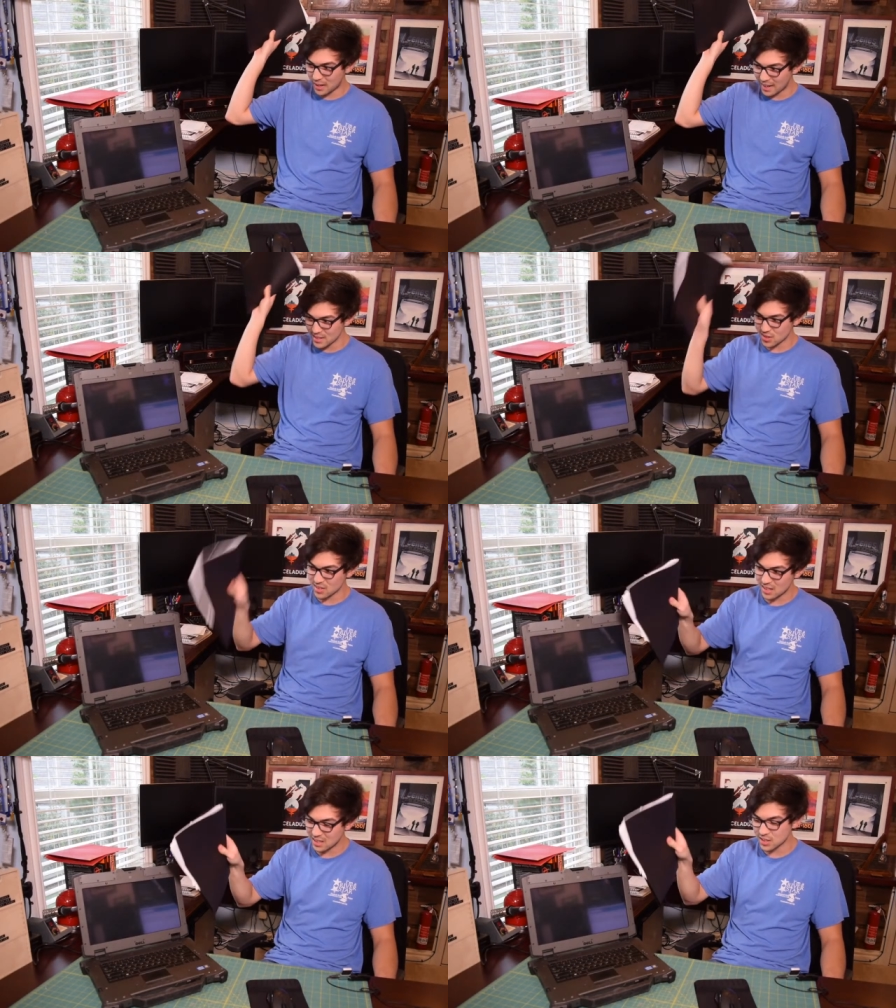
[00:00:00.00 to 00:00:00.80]
has
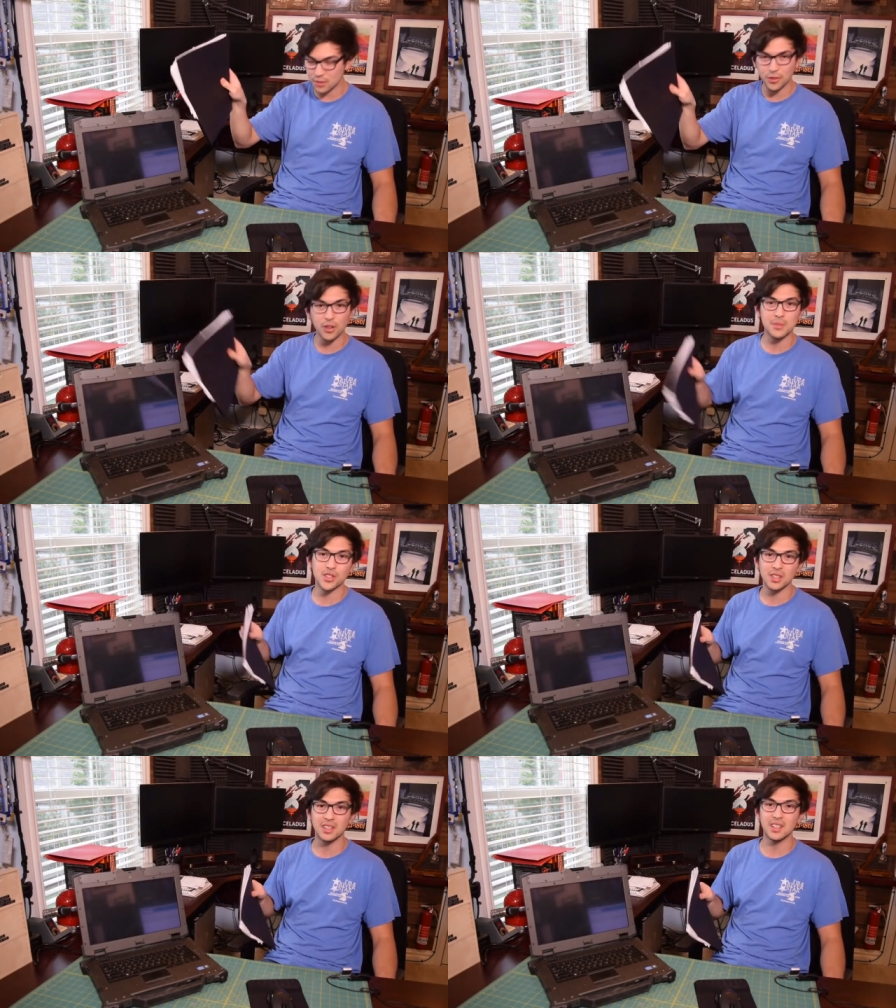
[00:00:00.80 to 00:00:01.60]
this XFR
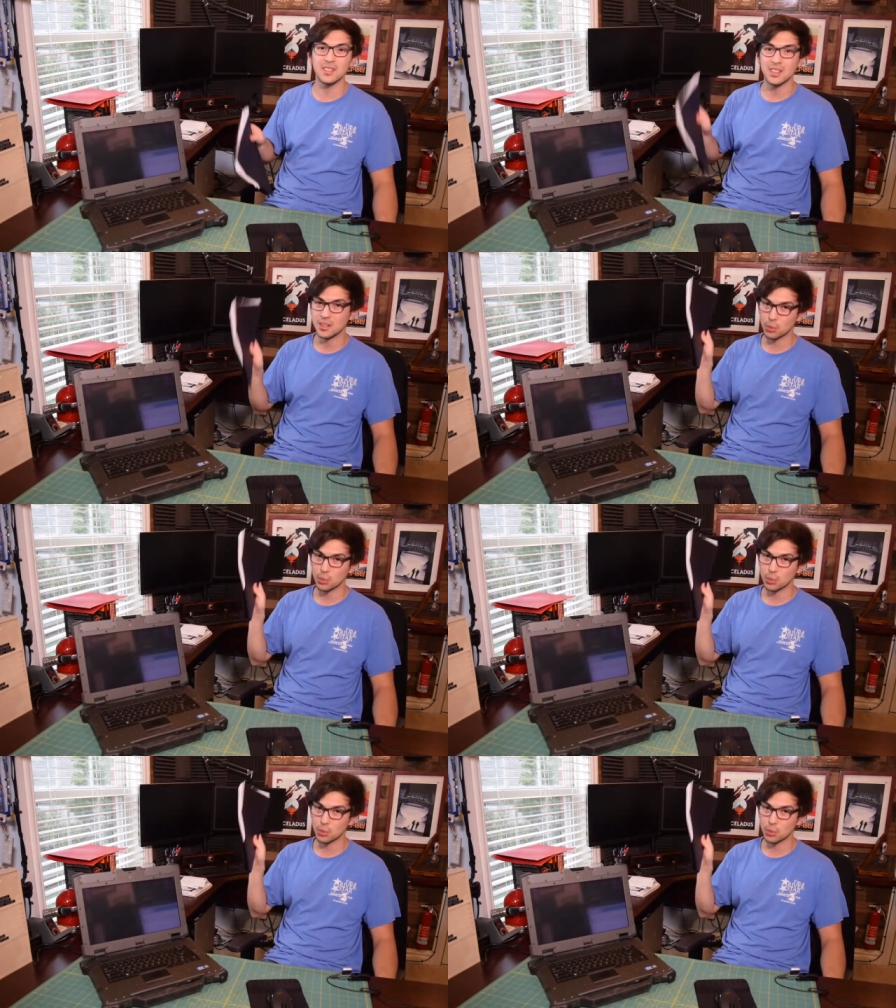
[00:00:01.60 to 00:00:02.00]
machine in it.